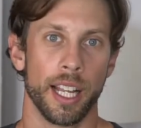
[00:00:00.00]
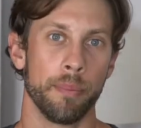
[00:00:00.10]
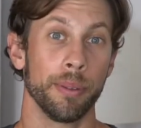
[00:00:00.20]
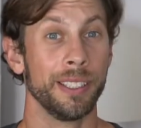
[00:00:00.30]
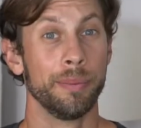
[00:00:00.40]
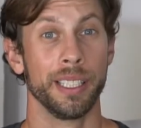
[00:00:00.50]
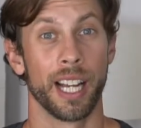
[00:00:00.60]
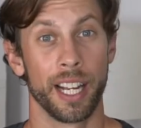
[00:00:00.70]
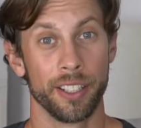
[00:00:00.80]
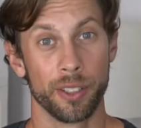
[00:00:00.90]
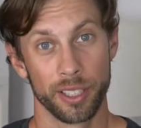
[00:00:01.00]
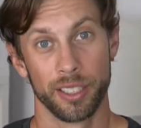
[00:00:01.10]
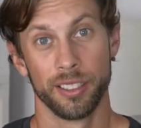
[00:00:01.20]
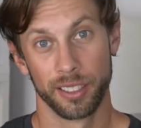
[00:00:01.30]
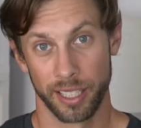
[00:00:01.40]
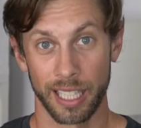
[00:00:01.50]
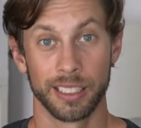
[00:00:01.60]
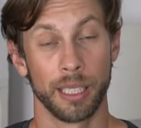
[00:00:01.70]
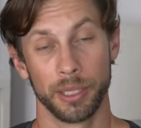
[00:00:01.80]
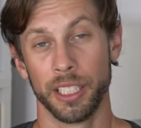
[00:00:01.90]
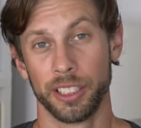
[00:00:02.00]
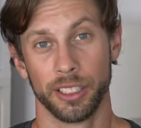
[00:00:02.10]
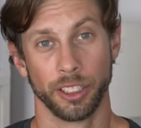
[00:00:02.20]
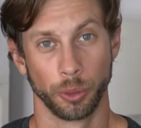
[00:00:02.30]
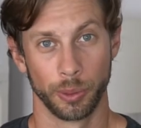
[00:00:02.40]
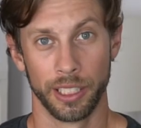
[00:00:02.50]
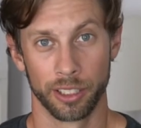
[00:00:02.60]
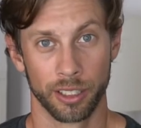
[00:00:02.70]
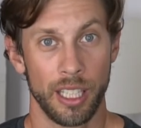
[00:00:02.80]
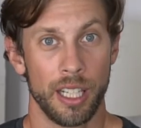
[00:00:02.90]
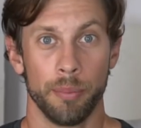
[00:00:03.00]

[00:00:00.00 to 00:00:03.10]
And believe me, I know that that temptation is real